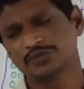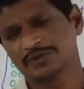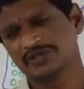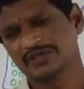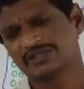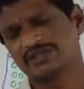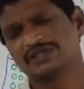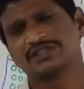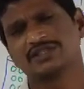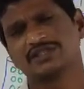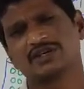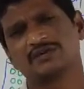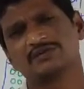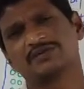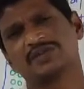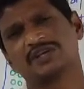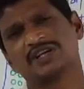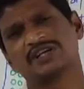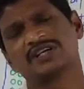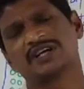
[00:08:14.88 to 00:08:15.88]
So presence
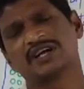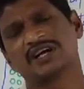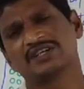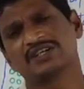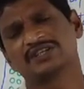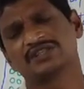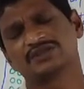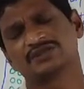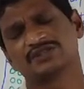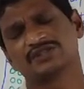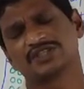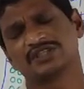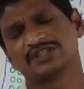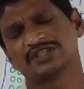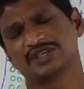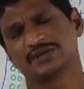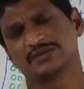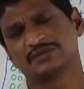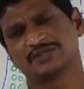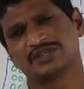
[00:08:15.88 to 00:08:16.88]
of that
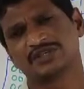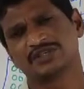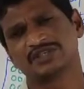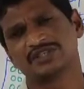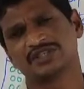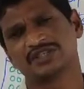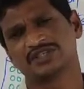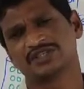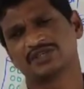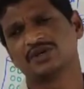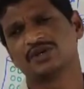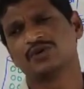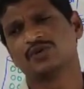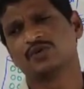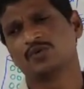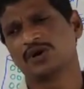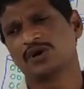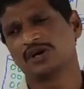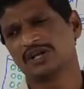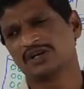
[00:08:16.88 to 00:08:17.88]
carcinogenic substances,
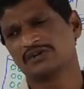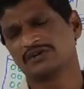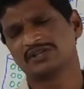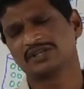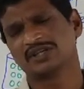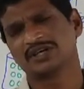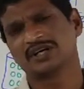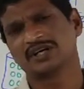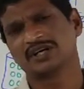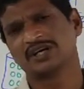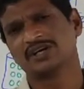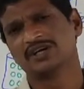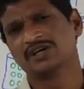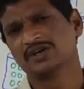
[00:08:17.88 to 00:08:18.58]
whatever the